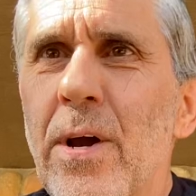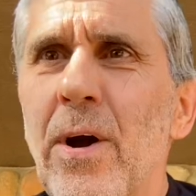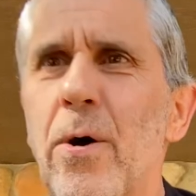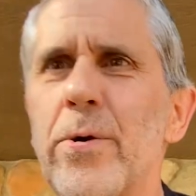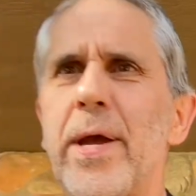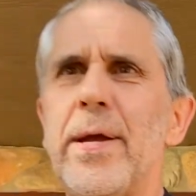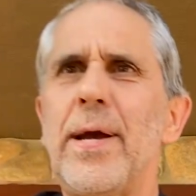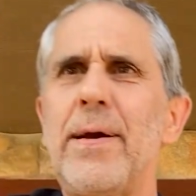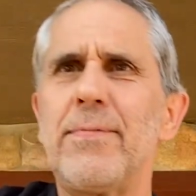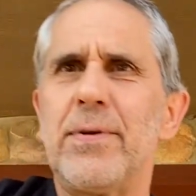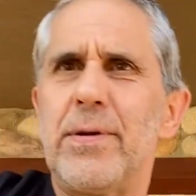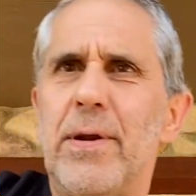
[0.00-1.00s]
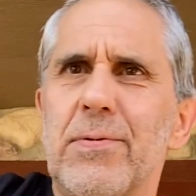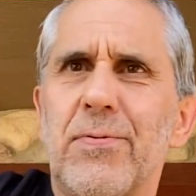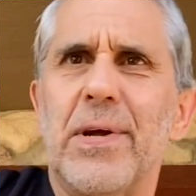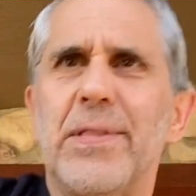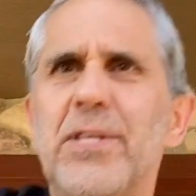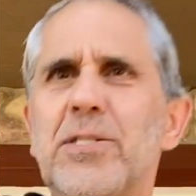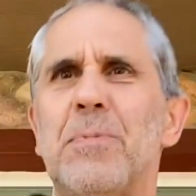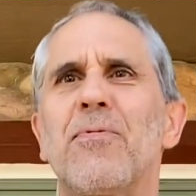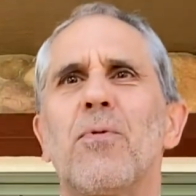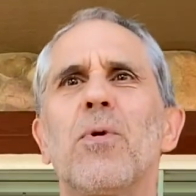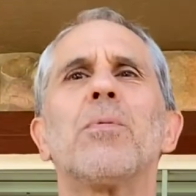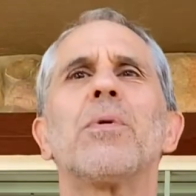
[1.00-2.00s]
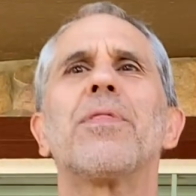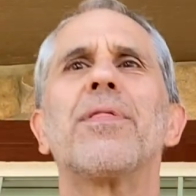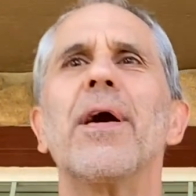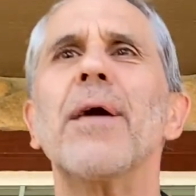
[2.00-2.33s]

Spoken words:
Okay, I haven't ever tried this before with